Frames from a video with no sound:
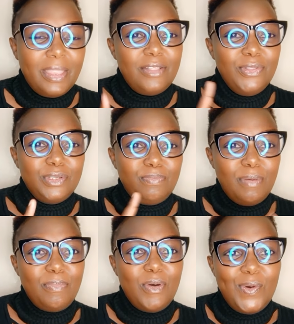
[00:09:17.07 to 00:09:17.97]
those
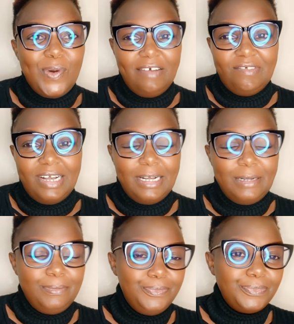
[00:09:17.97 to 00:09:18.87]
people who have
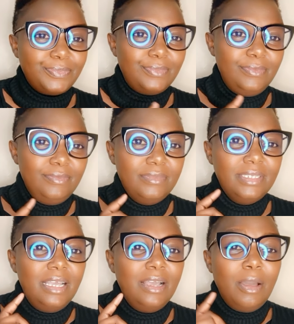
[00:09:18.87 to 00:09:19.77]
um,
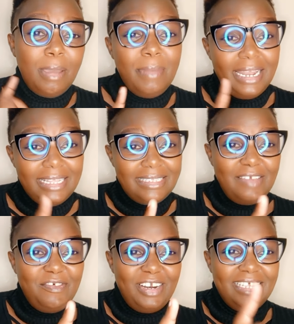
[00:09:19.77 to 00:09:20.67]
maybe let's
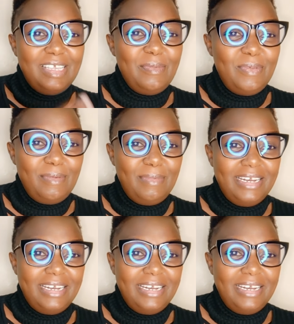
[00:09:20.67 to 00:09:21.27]
say for example i'm a